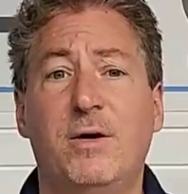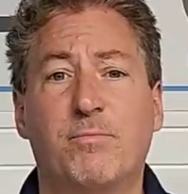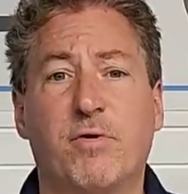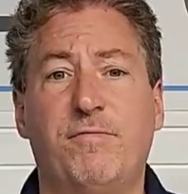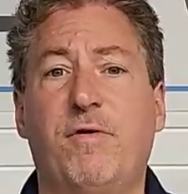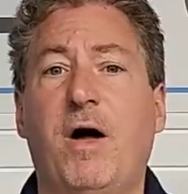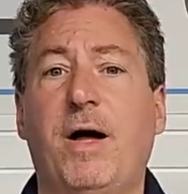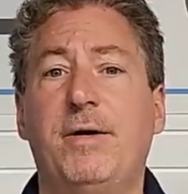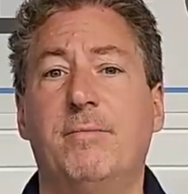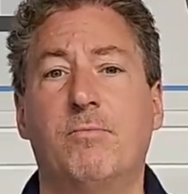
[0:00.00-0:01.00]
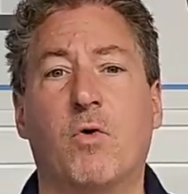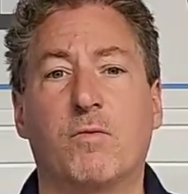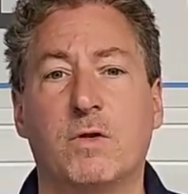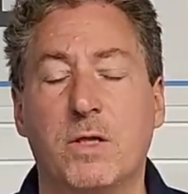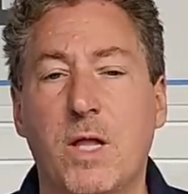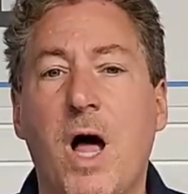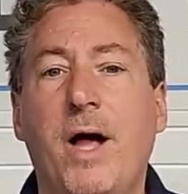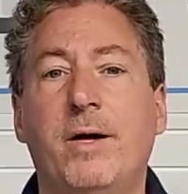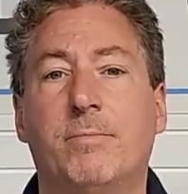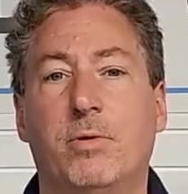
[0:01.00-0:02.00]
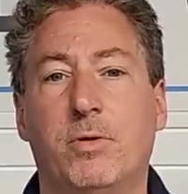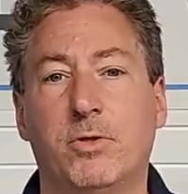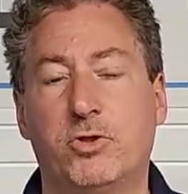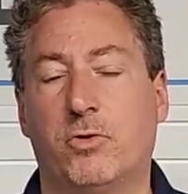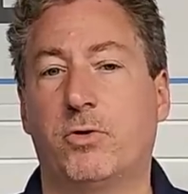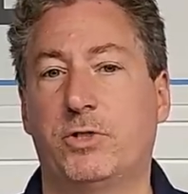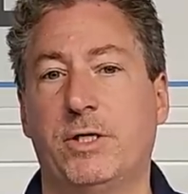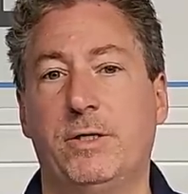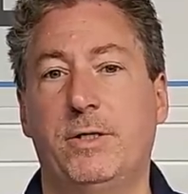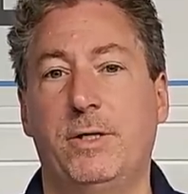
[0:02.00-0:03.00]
provide more reliable charging.